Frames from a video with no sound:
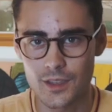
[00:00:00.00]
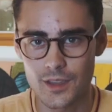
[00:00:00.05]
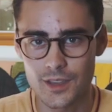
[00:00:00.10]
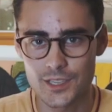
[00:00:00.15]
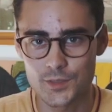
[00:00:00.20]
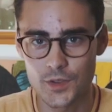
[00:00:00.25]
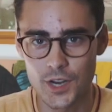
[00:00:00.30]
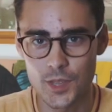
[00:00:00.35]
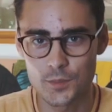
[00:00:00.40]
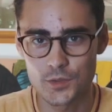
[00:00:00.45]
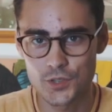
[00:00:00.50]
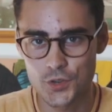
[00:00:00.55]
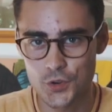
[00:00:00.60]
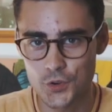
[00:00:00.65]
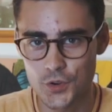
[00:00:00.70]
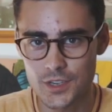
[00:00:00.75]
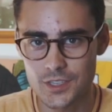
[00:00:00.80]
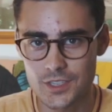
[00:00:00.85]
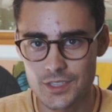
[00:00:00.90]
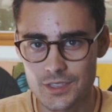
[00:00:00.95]
guys, my name is
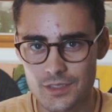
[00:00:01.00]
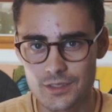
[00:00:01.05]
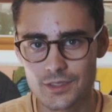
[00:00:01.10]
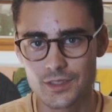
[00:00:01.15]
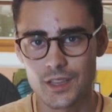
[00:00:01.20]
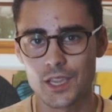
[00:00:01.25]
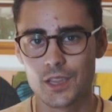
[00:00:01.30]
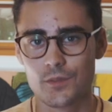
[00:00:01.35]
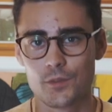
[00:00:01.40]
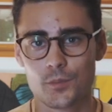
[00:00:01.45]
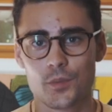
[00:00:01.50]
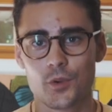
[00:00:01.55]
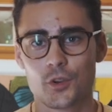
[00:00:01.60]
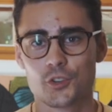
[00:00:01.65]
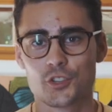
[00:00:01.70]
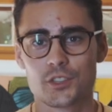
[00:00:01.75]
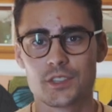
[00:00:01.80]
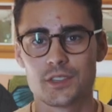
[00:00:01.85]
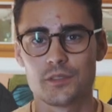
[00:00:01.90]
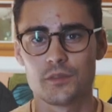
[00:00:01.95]
Chris. Thank you for
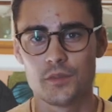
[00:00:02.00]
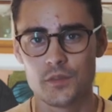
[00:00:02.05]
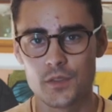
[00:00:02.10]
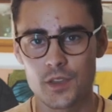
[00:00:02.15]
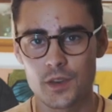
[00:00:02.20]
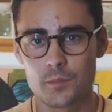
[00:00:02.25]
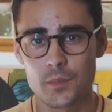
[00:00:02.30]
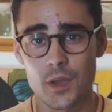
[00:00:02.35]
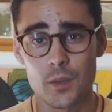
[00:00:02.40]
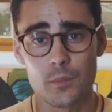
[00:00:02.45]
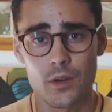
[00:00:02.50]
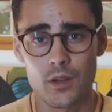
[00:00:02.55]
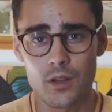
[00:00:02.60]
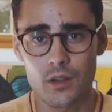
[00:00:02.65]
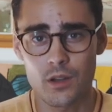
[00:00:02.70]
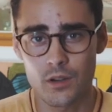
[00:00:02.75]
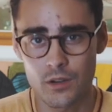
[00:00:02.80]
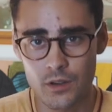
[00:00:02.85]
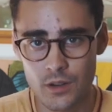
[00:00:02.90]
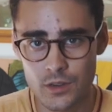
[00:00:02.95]
purchasing Fit by
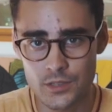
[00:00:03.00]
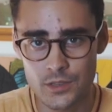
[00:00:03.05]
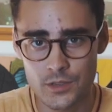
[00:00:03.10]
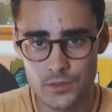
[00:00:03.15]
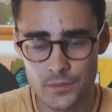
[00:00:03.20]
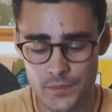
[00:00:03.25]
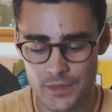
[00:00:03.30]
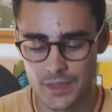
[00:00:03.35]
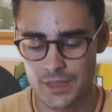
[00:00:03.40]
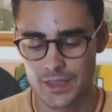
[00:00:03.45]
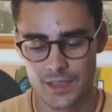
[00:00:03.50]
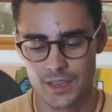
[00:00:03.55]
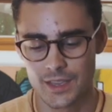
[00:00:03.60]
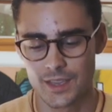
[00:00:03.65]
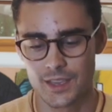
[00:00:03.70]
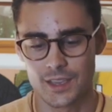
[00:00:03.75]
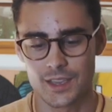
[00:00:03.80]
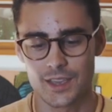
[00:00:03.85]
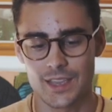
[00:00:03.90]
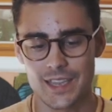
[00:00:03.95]
Paul Carnazzo.
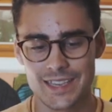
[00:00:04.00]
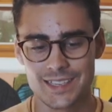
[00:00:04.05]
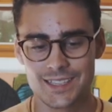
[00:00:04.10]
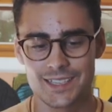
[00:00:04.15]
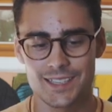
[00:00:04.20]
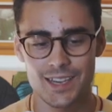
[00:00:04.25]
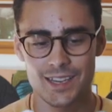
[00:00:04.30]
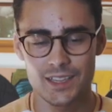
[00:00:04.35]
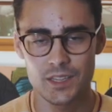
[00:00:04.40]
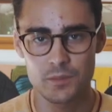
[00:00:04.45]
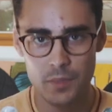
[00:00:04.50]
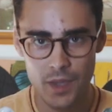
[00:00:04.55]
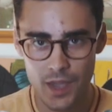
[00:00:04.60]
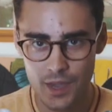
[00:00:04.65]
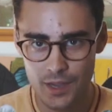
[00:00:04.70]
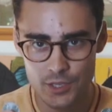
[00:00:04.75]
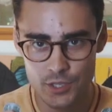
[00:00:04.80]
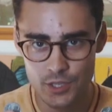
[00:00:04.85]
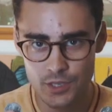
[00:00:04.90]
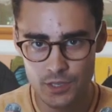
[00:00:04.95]
Inside the
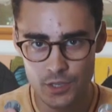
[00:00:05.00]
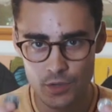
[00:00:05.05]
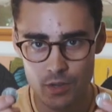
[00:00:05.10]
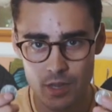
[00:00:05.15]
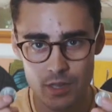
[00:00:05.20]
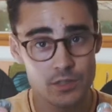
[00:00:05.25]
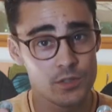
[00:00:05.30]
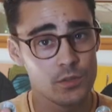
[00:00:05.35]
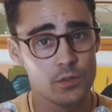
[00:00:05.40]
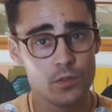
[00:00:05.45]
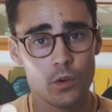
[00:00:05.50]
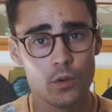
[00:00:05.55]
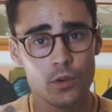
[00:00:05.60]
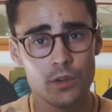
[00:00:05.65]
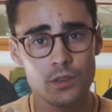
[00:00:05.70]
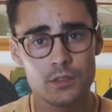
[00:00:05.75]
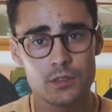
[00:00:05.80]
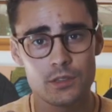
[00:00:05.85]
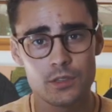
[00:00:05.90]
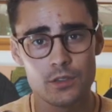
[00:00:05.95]
packaging, you get 2
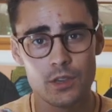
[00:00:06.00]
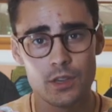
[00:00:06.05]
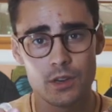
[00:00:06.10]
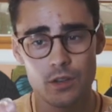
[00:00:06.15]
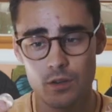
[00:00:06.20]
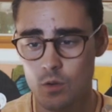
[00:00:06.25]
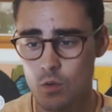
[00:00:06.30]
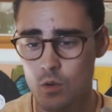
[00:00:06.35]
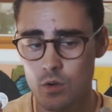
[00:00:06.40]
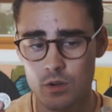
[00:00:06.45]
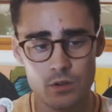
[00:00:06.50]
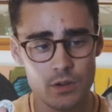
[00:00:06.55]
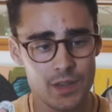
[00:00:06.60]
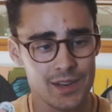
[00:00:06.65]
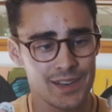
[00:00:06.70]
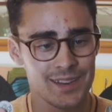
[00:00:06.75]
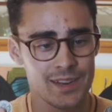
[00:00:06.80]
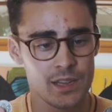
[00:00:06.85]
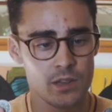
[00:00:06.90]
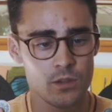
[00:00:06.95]
coins. You get a quarter
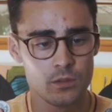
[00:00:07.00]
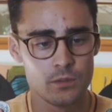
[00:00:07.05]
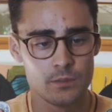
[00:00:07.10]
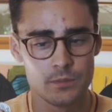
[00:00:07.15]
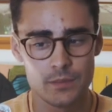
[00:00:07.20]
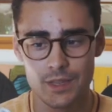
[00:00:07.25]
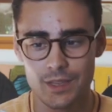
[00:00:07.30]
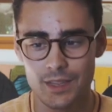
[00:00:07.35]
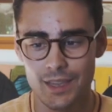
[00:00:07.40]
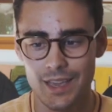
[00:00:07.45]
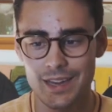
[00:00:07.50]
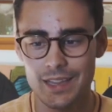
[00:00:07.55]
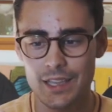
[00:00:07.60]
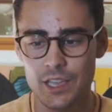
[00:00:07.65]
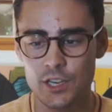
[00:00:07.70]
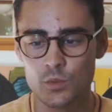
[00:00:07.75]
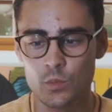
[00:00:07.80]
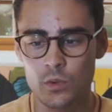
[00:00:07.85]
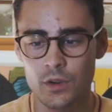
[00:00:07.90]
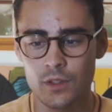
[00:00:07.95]
and a nickel, and
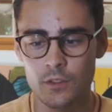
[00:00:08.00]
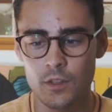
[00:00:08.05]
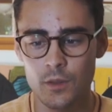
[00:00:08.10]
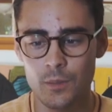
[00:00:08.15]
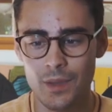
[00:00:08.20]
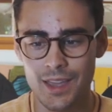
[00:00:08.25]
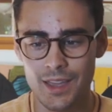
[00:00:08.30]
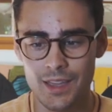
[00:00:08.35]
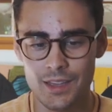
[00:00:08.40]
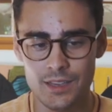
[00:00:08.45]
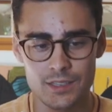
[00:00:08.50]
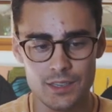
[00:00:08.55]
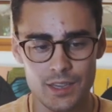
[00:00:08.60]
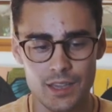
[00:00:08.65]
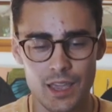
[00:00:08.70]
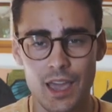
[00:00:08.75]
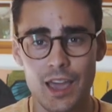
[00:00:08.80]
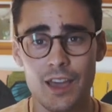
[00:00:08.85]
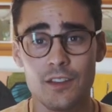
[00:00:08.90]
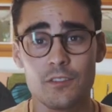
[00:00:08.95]
each one of them has
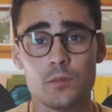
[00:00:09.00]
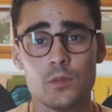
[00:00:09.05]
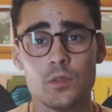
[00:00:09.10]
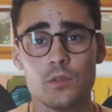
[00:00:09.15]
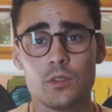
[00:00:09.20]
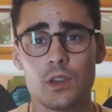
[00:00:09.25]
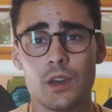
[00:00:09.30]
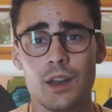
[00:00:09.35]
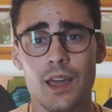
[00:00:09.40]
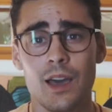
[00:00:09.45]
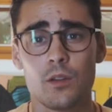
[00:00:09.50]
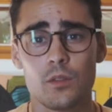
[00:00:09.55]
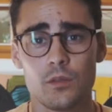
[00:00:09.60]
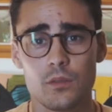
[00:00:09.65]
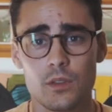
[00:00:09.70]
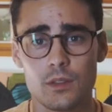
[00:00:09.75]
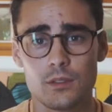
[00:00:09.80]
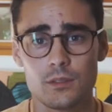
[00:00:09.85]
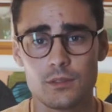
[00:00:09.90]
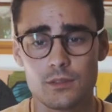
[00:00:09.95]
a half moon cut out
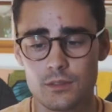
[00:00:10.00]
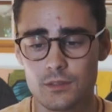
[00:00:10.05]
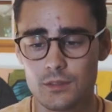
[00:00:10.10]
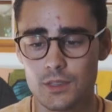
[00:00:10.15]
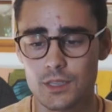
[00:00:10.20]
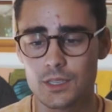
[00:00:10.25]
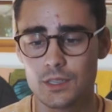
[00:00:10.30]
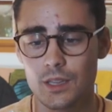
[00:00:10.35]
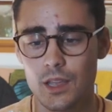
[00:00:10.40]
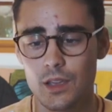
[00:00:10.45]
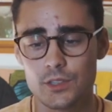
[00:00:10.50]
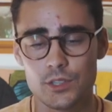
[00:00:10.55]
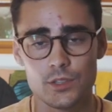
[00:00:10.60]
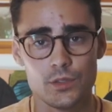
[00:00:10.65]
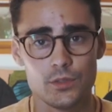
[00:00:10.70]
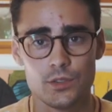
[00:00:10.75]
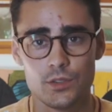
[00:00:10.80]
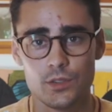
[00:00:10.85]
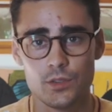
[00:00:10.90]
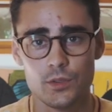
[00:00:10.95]
of it. This allows
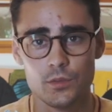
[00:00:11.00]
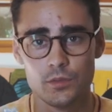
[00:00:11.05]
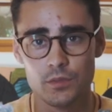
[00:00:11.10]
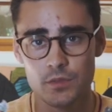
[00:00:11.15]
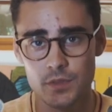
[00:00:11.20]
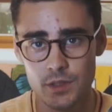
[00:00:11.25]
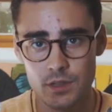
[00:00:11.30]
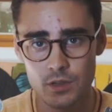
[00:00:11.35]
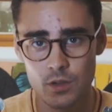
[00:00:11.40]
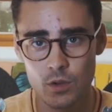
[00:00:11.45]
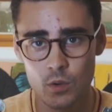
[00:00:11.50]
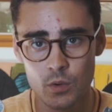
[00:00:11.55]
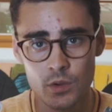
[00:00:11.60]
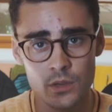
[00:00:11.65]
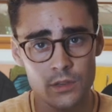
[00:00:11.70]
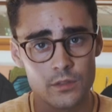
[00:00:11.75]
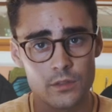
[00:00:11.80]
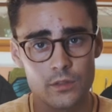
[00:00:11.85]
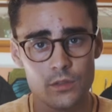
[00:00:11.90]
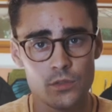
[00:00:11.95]
you to fit the
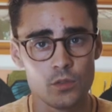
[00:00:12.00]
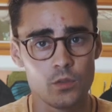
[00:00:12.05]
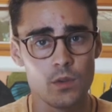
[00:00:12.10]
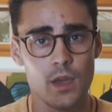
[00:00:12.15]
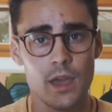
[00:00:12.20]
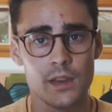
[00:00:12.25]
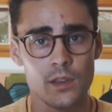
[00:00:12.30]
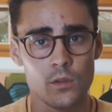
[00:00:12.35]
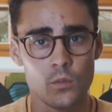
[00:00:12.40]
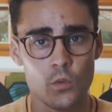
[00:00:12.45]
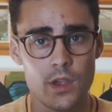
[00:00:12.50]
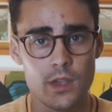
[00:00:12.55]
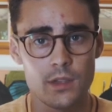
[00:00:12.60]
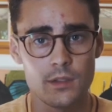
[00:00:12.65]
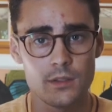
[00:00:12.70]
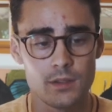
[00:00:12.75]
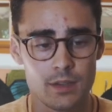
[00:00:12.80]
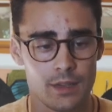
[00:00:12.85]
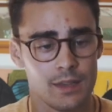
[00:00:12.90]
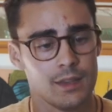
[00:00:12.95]
coin through any
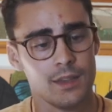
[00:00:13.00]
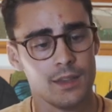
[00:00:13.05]
ring.